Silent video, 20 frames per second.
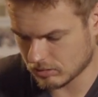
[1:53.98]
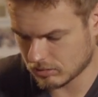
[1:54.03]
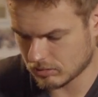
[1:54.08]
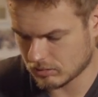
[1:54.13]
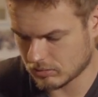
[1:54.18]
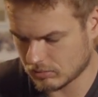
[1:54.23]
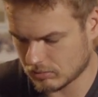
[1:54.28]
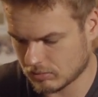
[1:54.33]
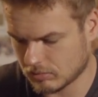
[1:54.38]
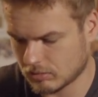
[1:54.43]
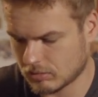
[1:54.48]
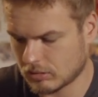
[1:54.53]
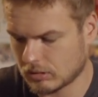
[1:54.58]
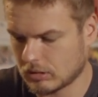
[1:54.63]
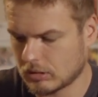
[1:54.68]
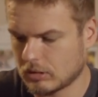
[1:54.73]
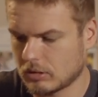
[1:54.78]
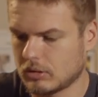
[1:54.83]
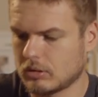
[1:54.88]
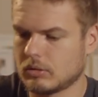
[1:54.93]

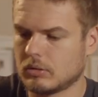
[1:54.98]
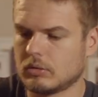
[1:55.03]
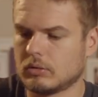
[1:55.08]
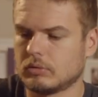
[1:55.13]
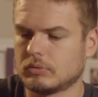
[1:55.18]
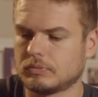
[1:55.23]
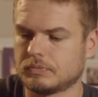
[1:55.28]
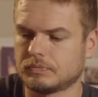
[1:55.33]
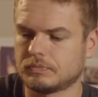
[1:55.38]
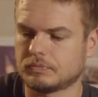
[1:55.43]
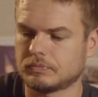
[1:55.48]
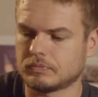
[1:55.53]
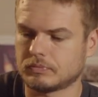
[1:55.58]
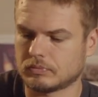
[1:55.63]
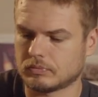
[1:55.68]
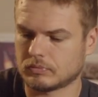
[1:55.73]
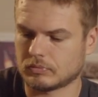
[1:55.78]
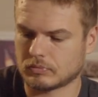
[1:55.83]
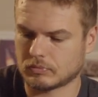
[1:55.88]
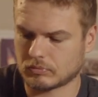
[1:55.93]

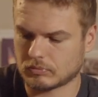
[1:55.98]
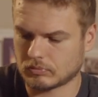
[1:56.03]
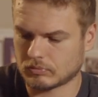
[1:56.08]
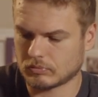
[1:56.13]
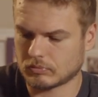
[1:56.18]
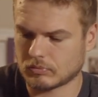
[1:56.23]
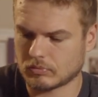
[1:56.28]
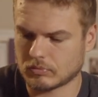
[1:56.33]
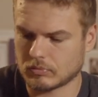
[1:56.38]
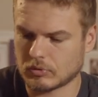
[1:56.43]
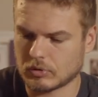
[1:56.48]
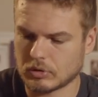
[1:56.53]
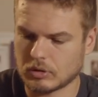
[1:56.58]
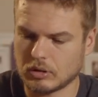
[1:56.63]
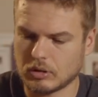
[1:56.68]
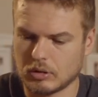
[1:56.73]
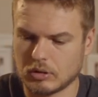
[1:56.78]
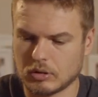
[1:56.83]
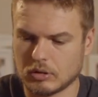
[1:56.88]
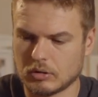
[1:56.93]

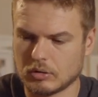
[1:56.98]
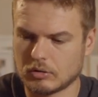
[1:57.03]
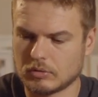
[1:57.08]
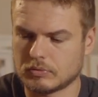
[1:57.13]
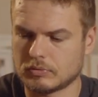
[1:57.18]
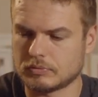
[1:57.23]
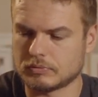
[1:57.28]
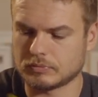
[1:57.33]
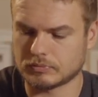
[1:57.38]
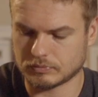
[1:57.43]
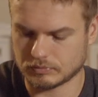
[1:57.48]
Nothing is said.